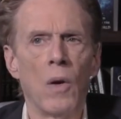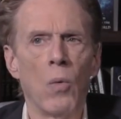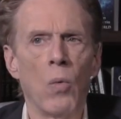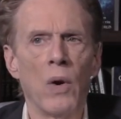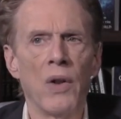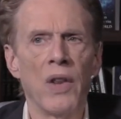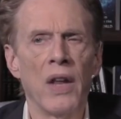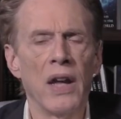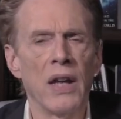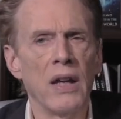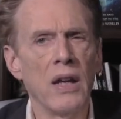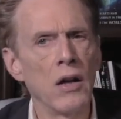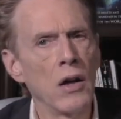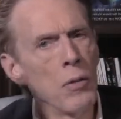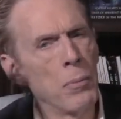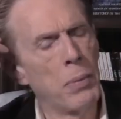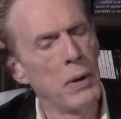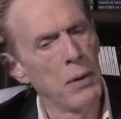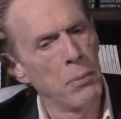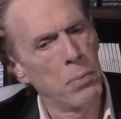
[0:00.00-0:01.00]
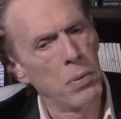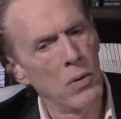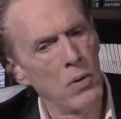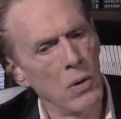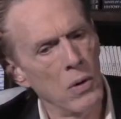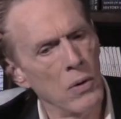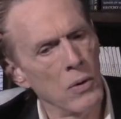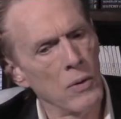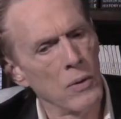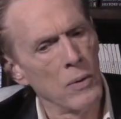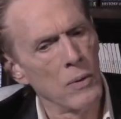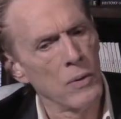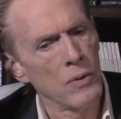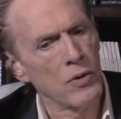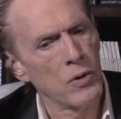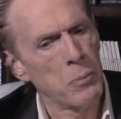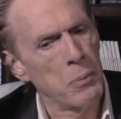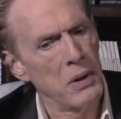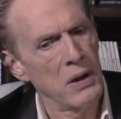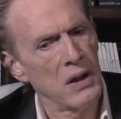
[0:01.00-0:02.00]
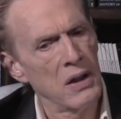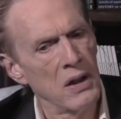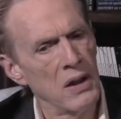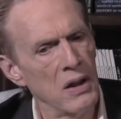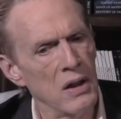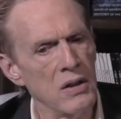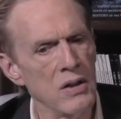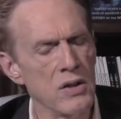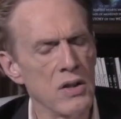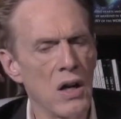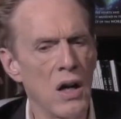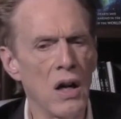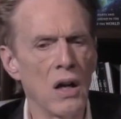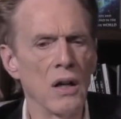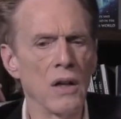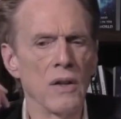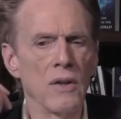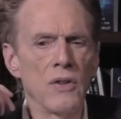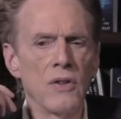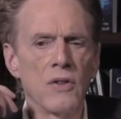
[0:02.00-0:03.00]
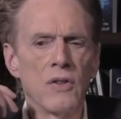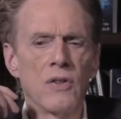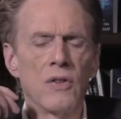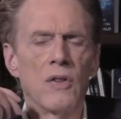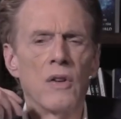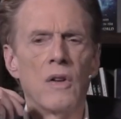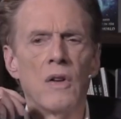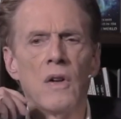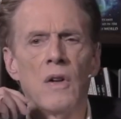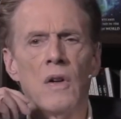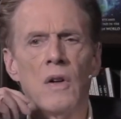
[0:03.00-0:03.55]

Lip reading: When they hear people speaking in tongues,